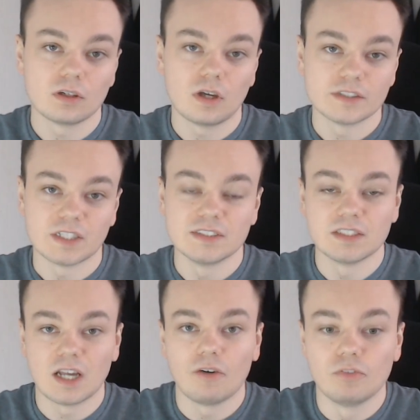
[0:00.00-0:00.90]
as I didn't
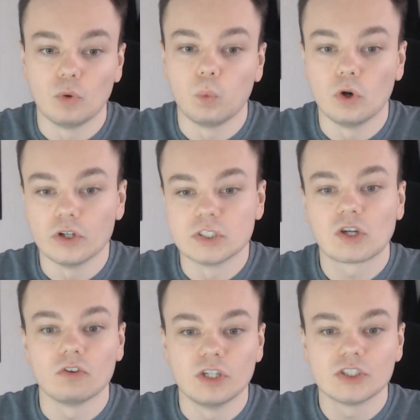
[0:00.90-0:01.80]
have the worst
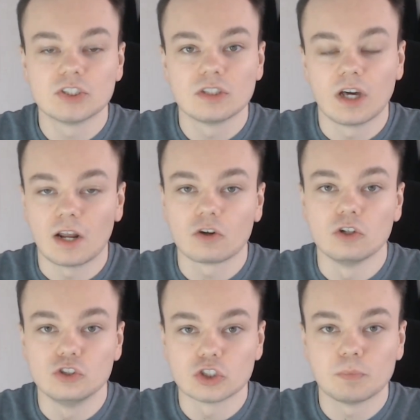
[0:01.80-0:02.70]
condition and I could
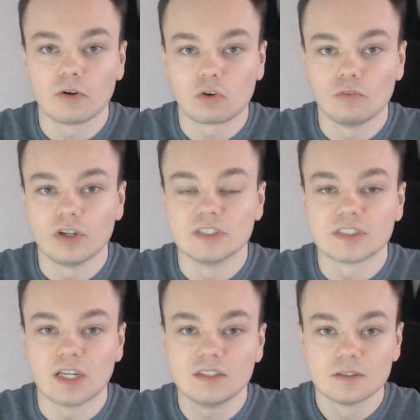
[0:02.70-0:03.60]
adjust my recovery
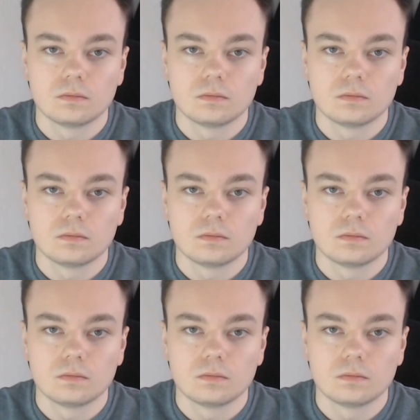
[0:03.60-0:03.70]
instead.